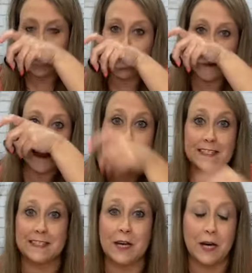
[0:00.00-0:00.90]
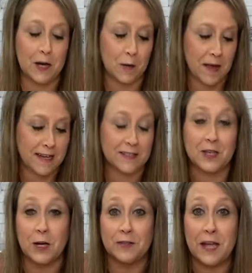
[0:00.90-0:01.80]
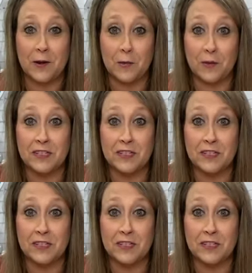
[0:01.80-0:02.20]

Lindy is, uh, her page is called Tater,